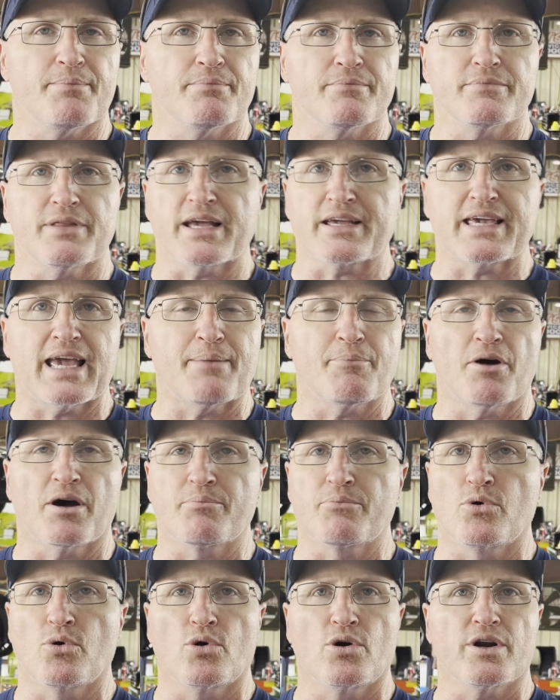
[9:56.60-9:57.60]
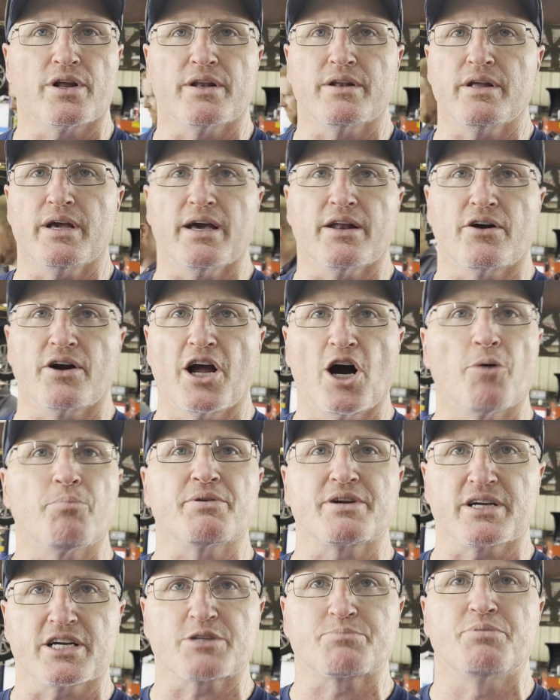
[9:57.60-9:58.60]
They came on board and are
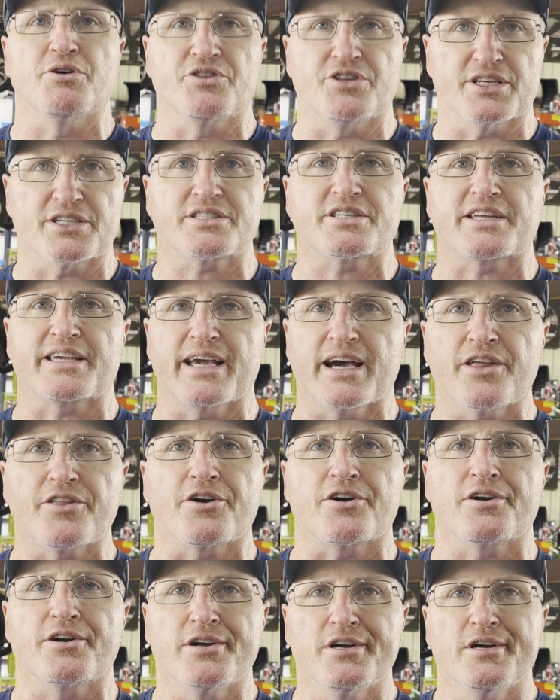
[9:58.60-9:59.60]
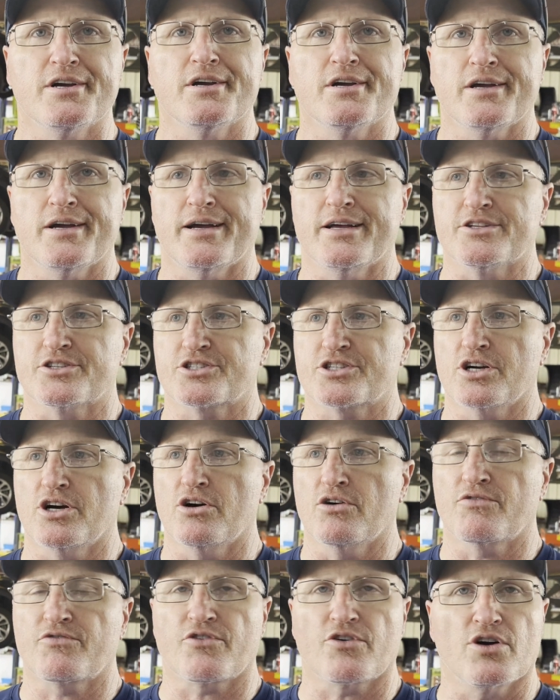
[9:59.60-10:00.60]
helping us put this together. And so
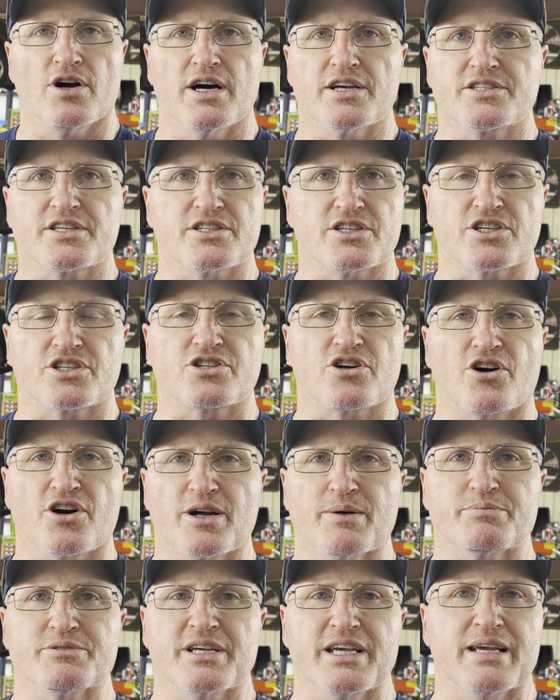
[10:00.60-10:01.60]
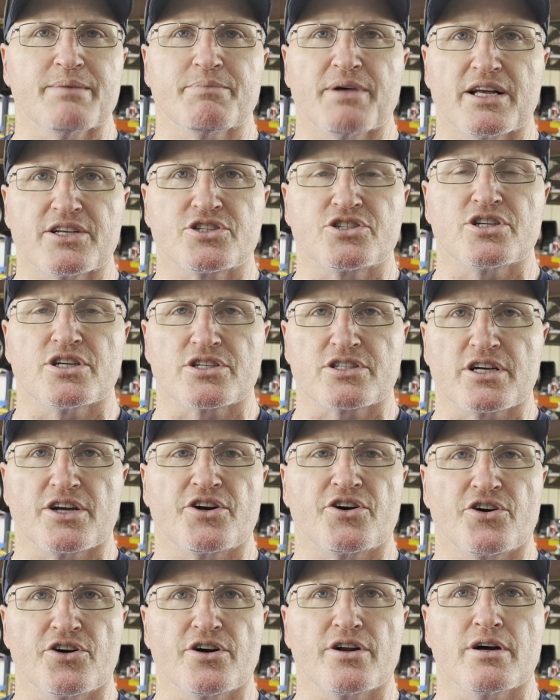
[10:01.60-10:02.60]
for us as a startup team, that's just
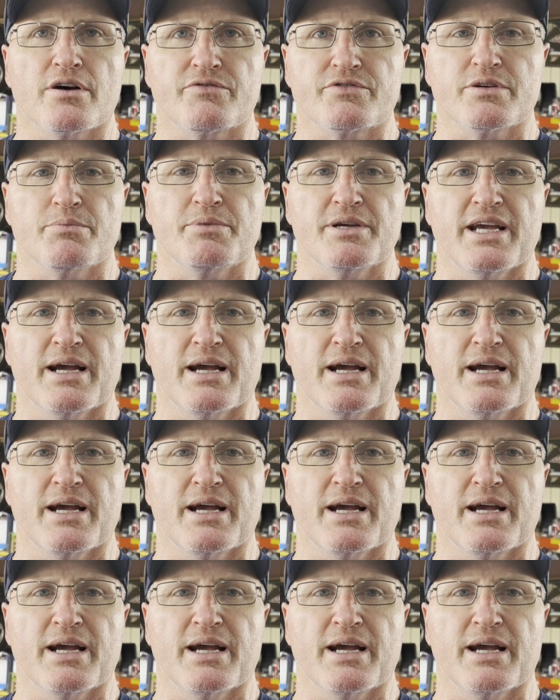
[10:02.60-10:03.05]
unheard of, to be